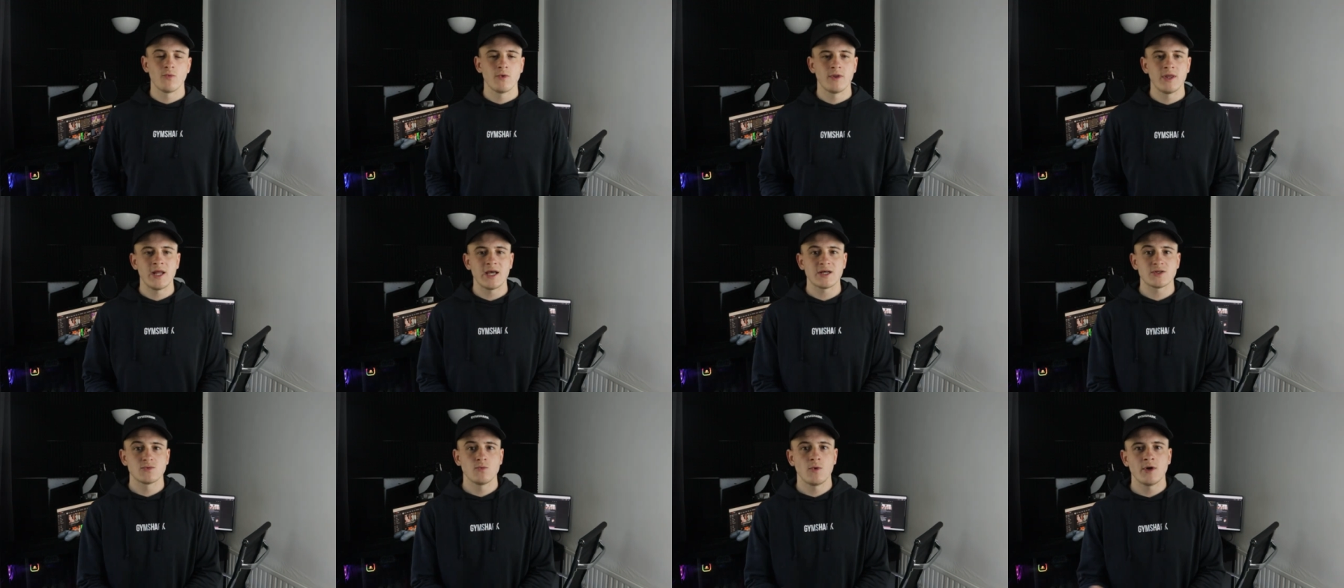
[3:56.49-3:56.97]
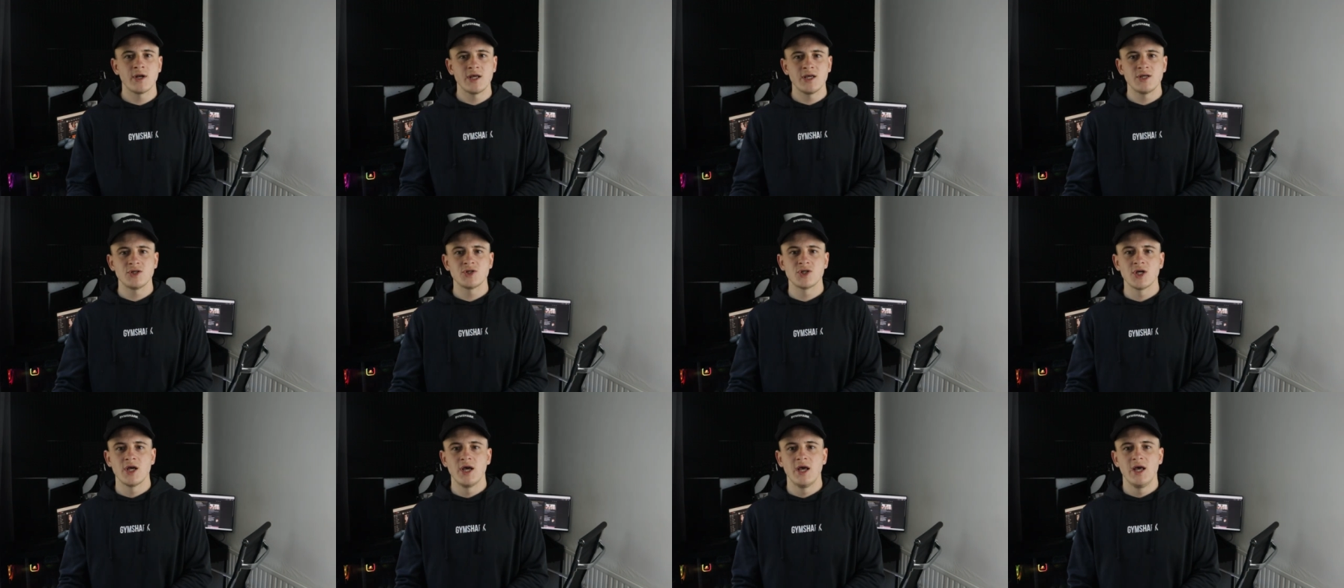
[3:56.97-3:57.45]
next
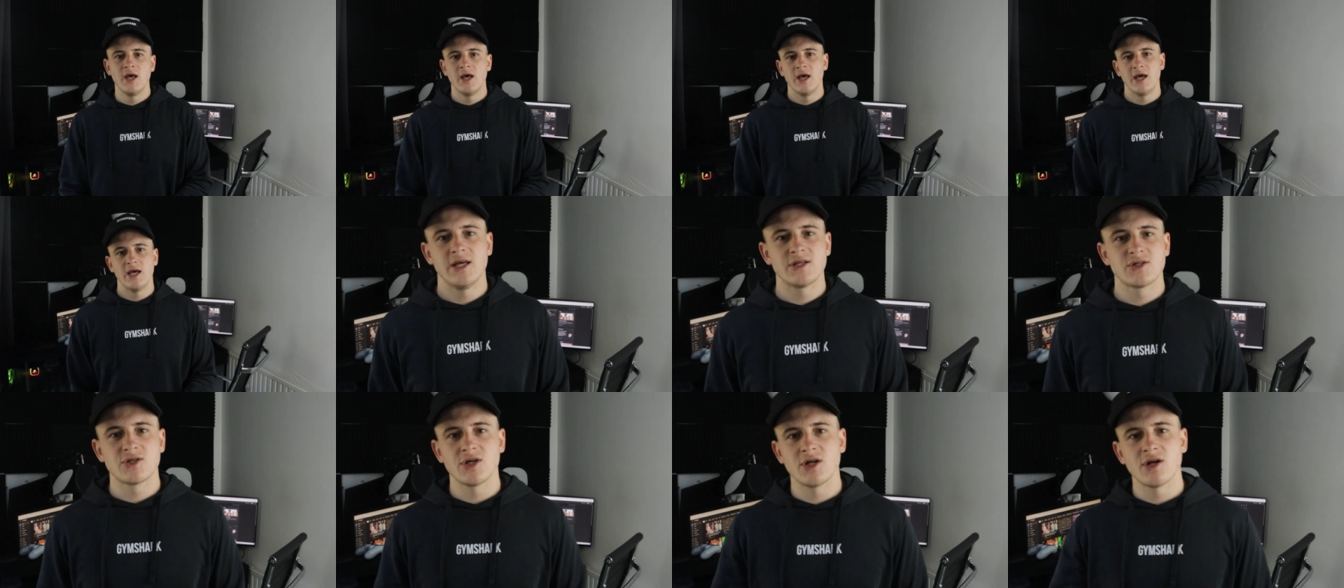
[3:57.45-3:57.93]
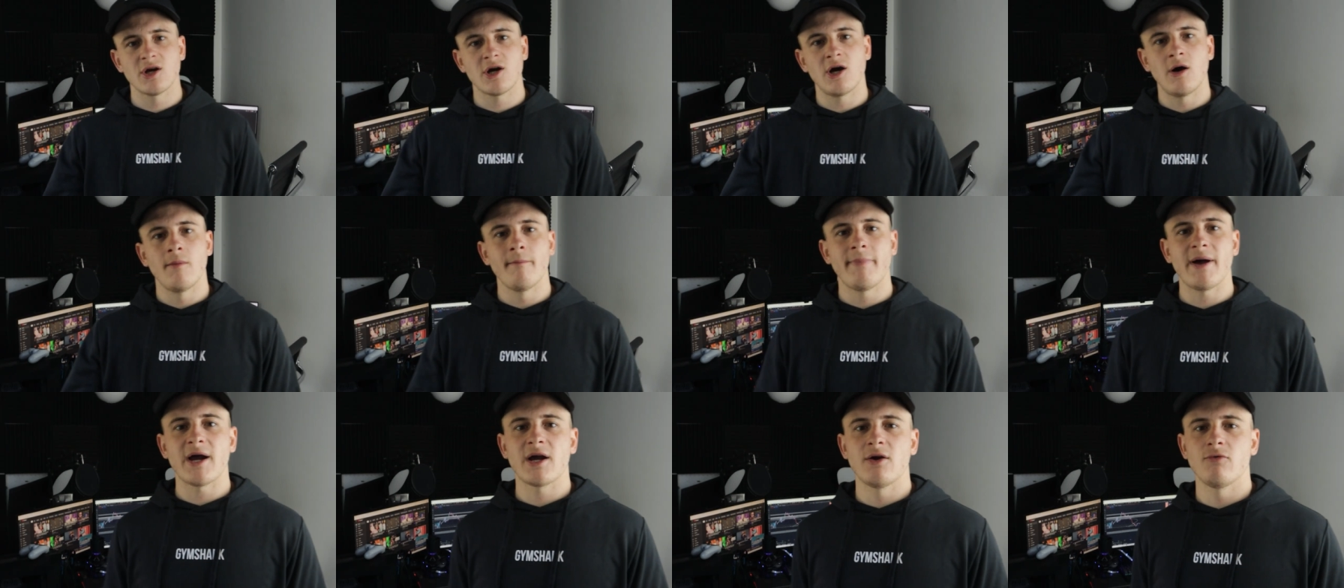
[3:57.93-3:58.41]
1H, it's gonna
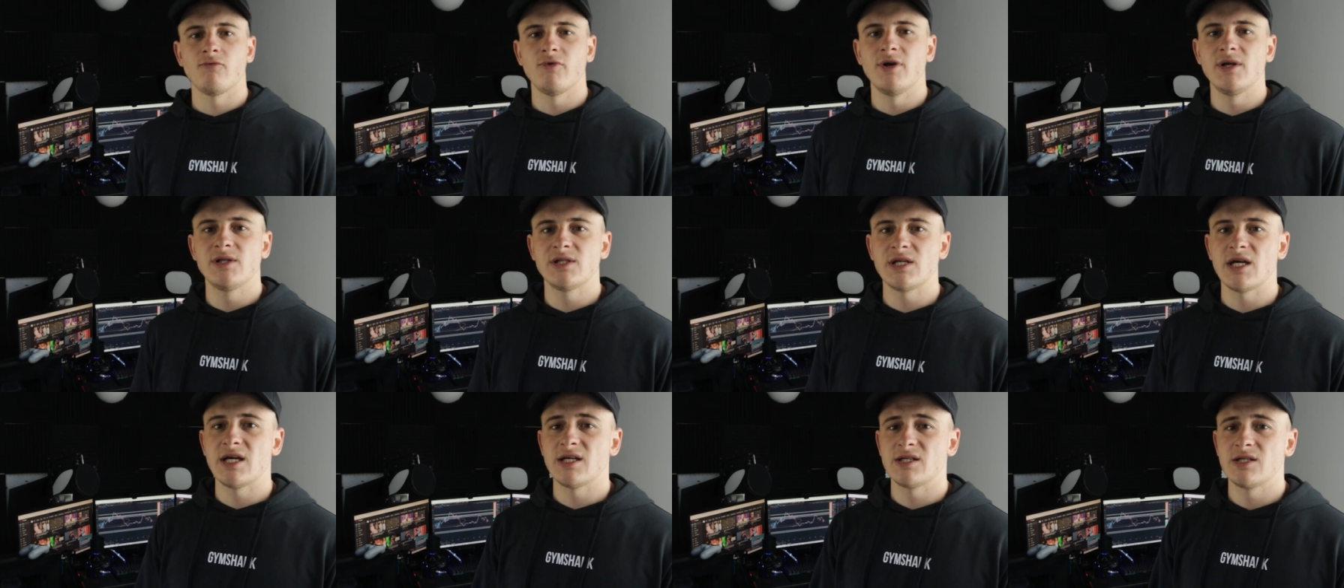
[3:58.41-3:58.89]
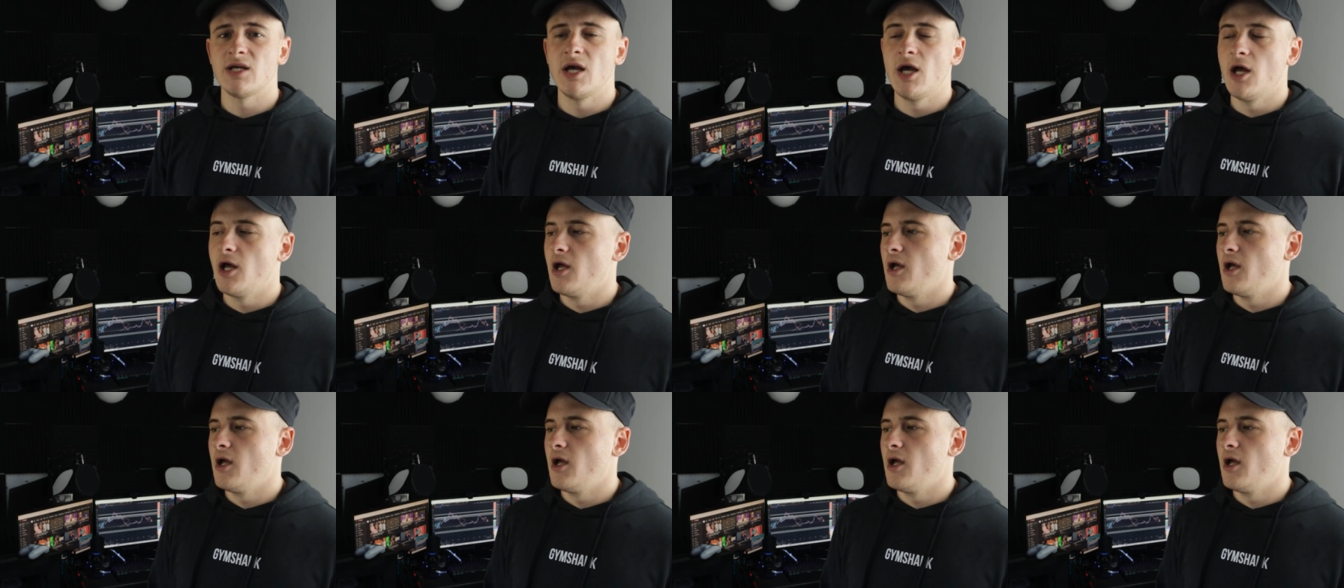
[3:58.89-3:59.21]
come back and retest.